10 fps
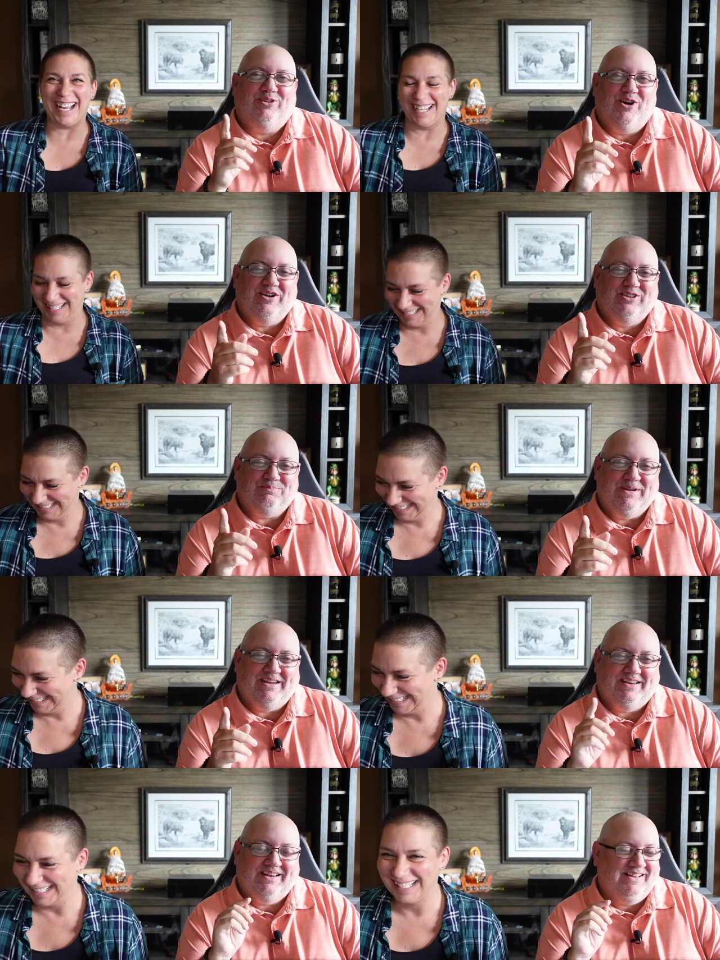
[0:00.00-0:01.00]
Speaker 1: how long it's
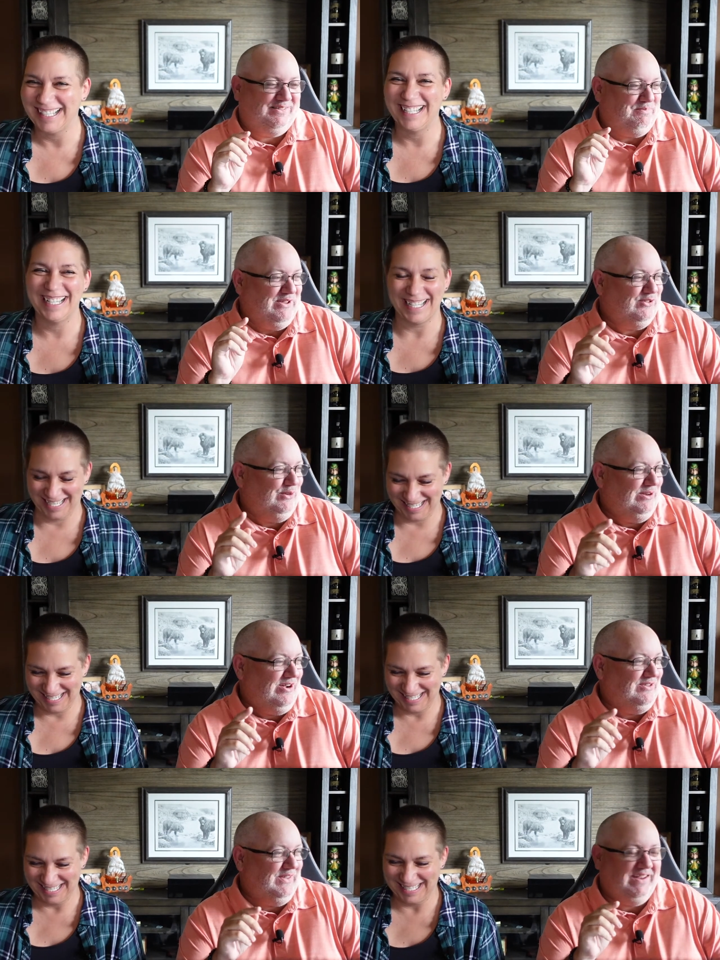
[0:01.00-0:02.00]
been. It's been so
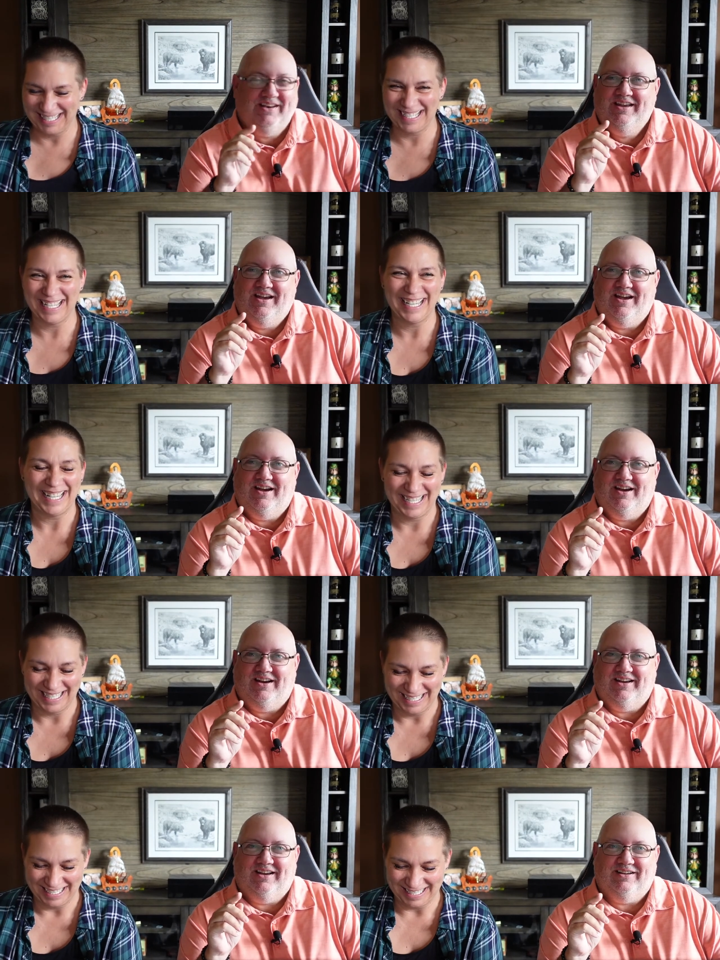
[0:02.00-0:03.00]
long that
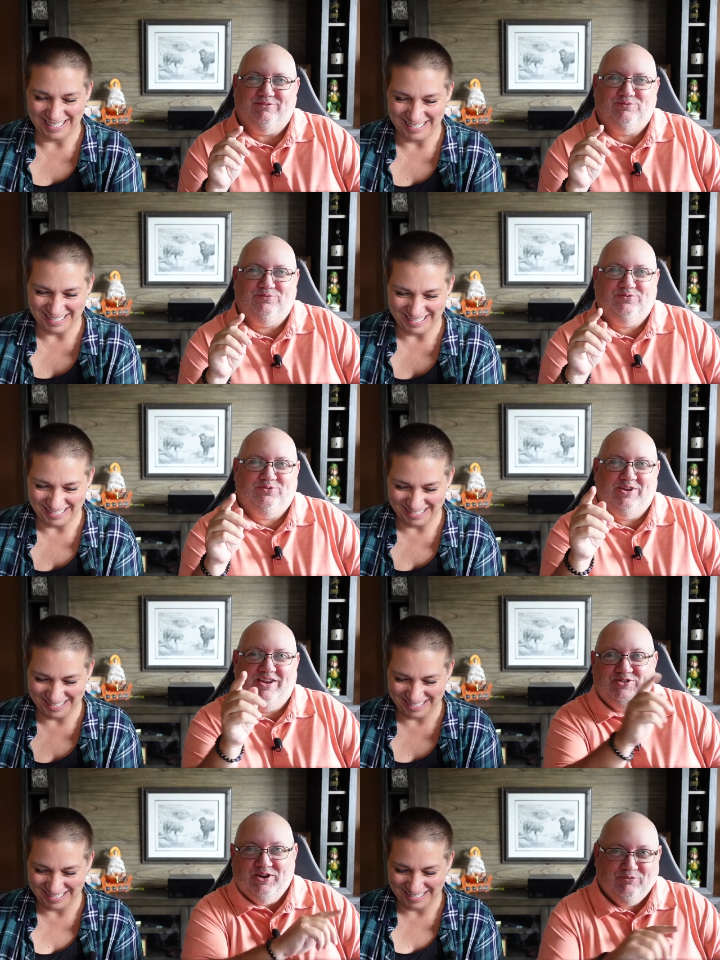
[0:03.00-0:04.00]
I have
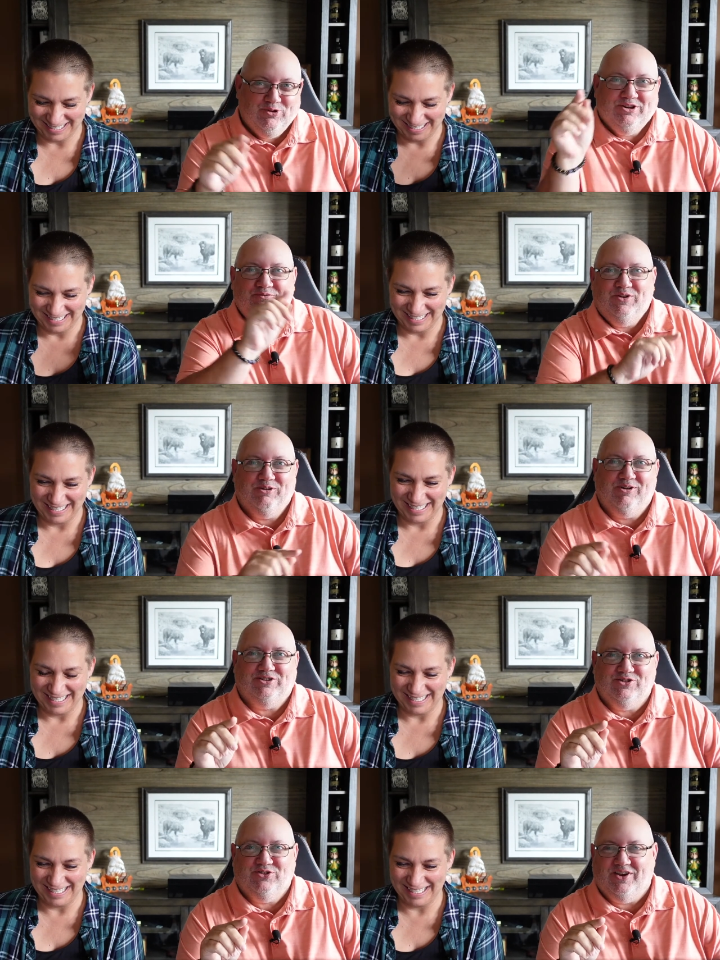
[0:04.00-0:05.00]
a different
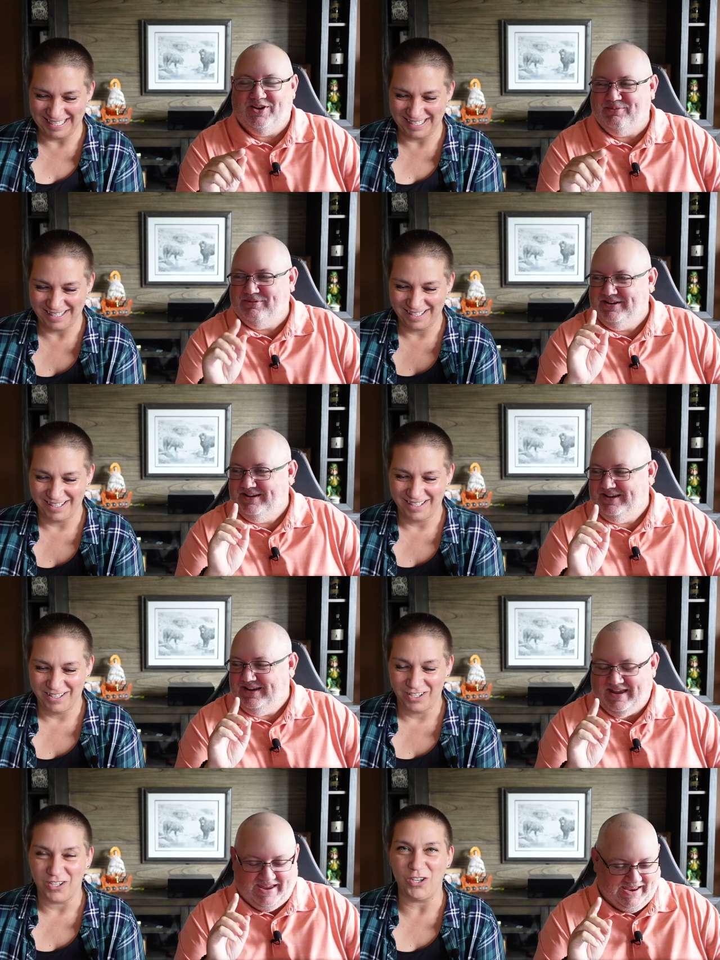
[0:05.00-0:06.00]
configuration setup.
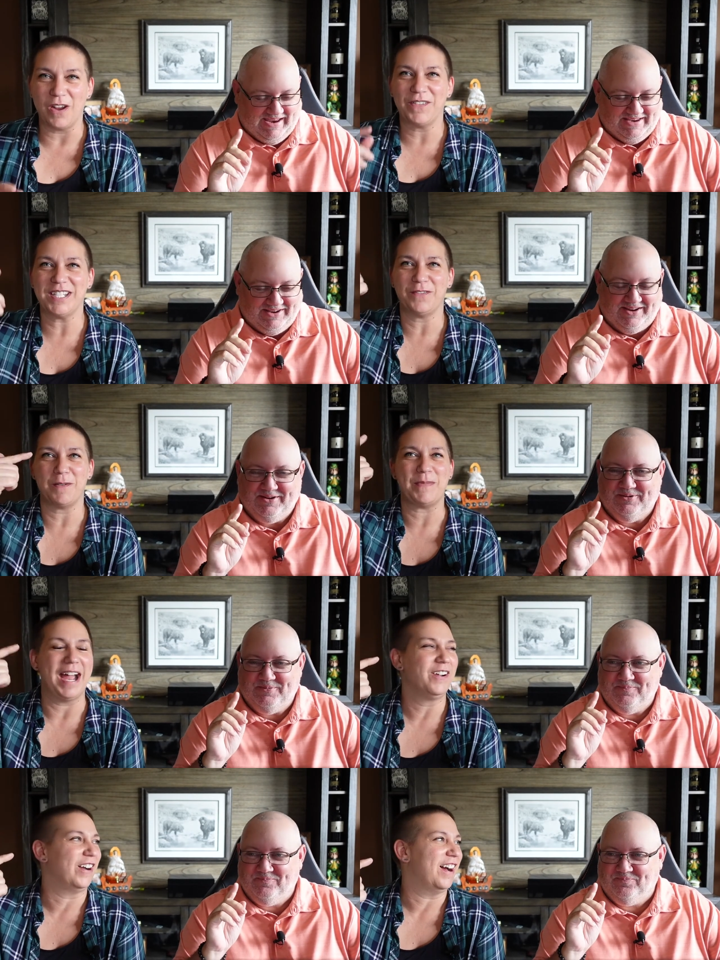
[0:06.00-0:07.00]
Speaker 2: you have a different
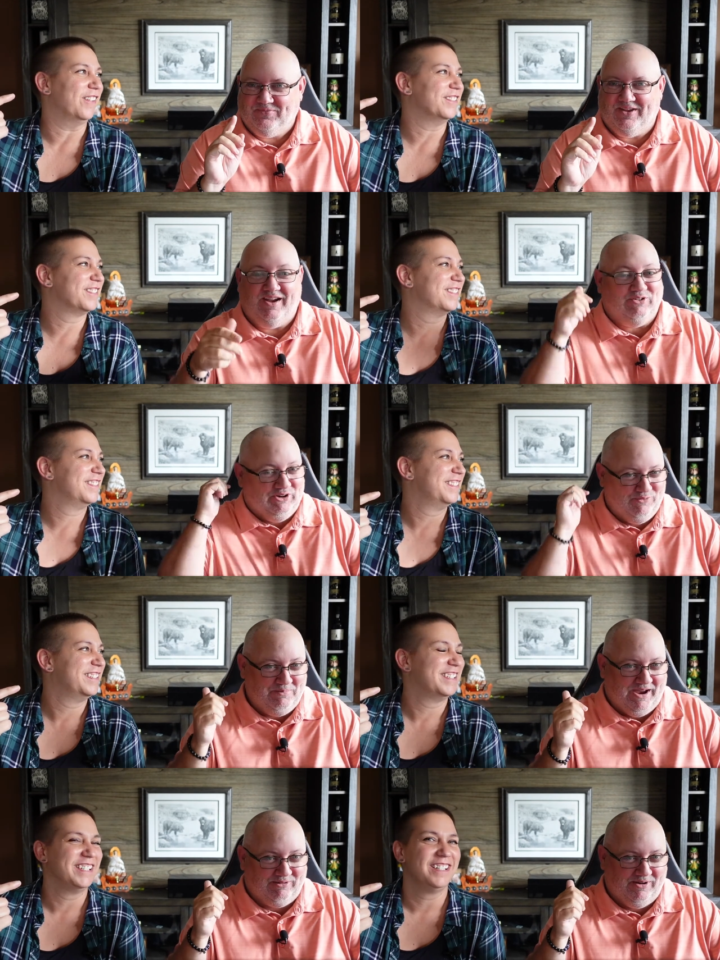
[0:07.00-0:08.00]
background. I
Speaker 1: have a
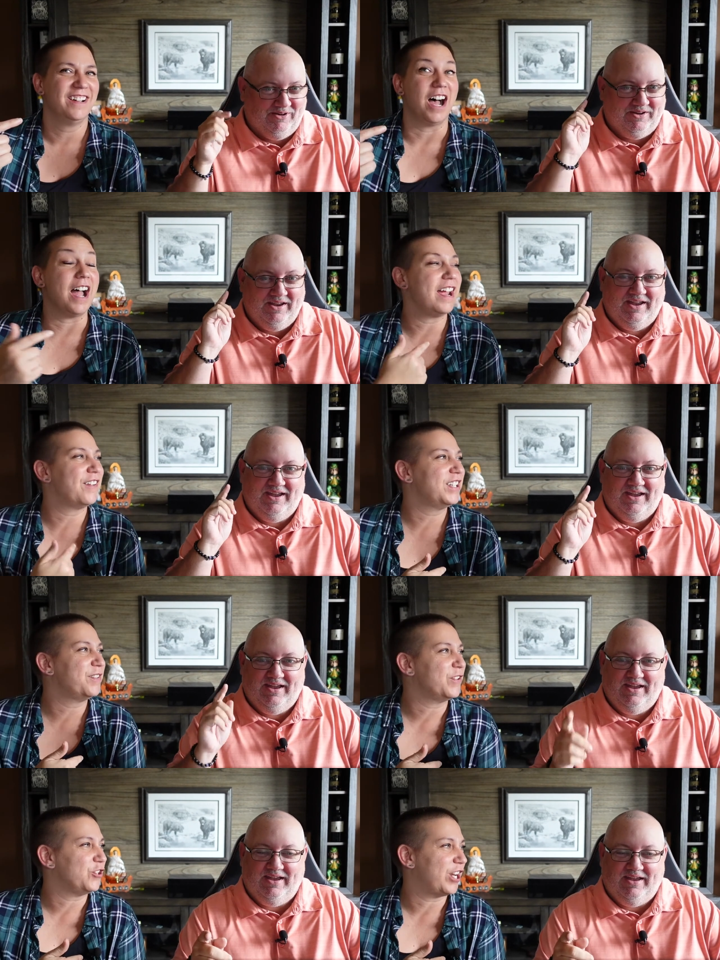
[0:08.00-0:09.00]
different background.
Speaker 2: I have
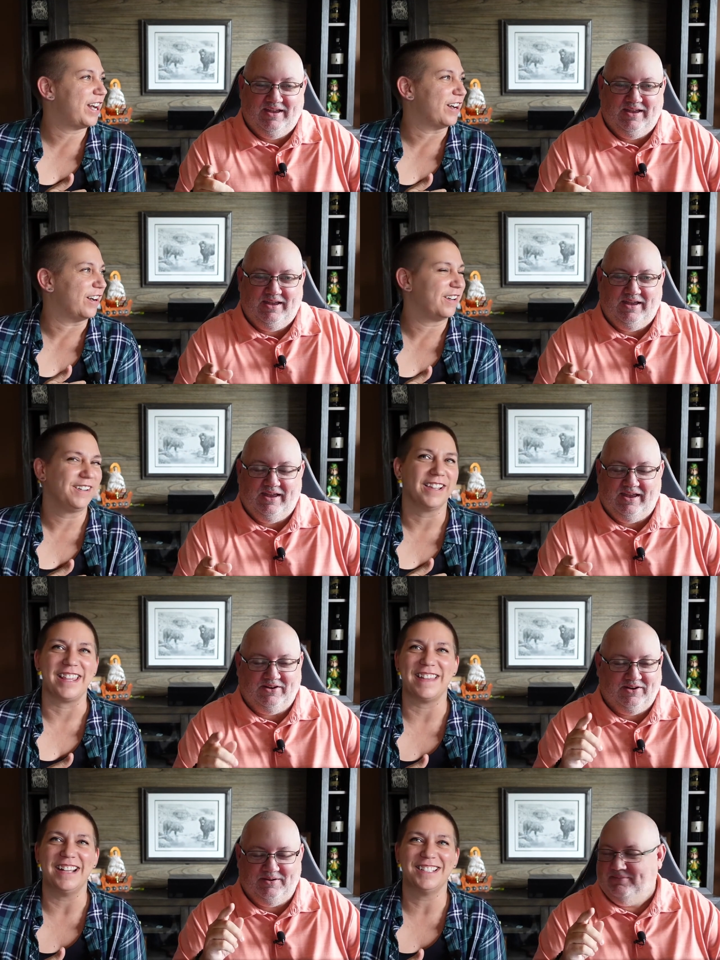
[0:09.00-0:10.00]
a different chair.
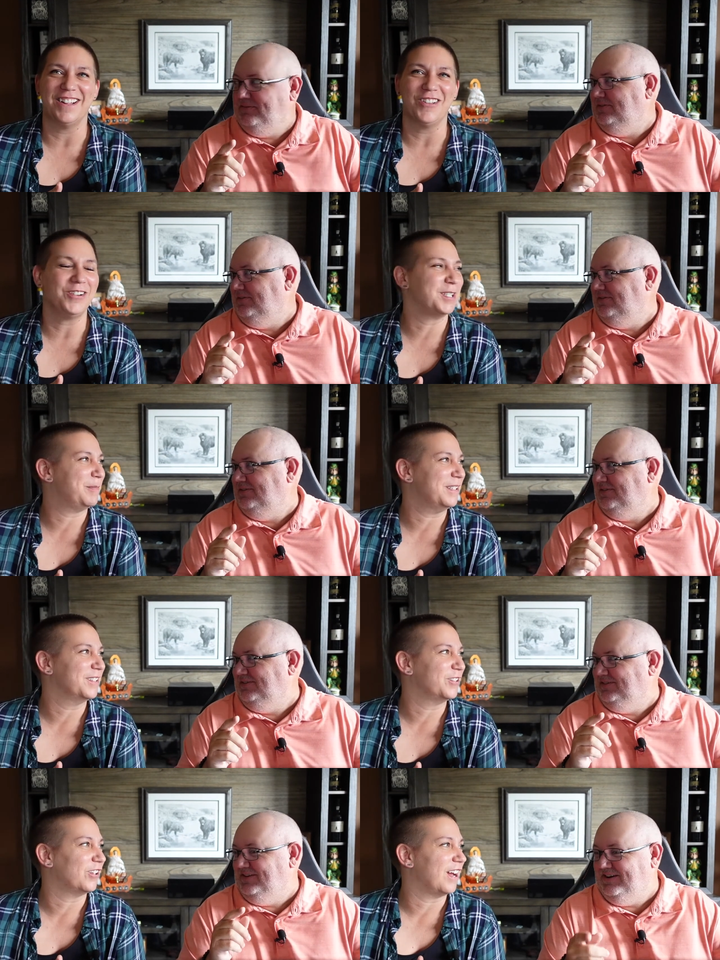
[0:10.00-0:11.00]
And like uh, that's how long it's
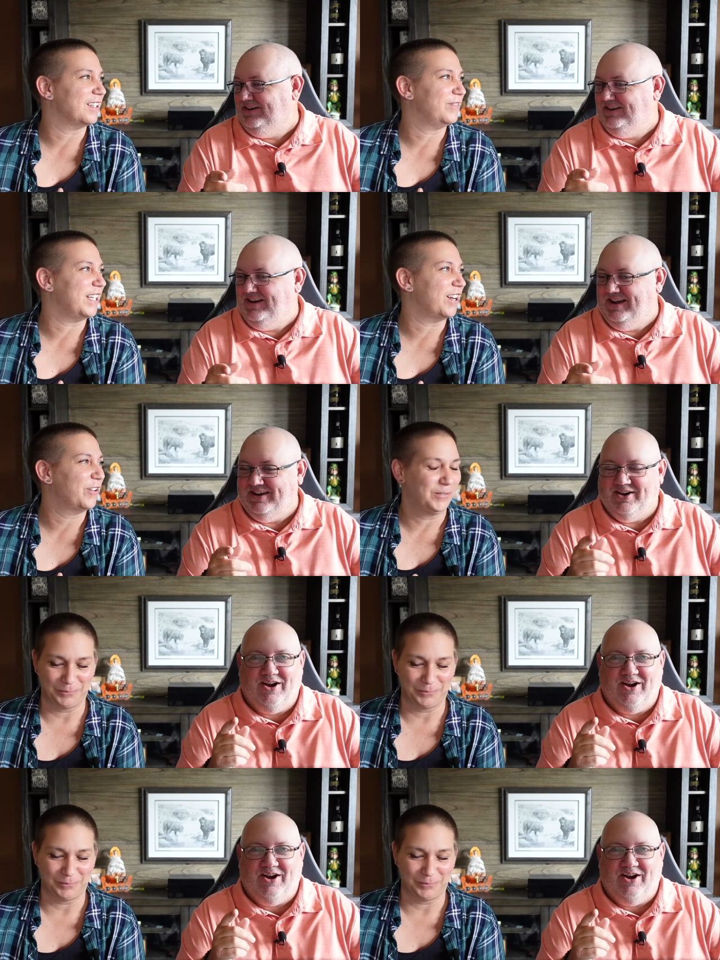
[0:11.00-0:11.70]
been since our yeah, last video. And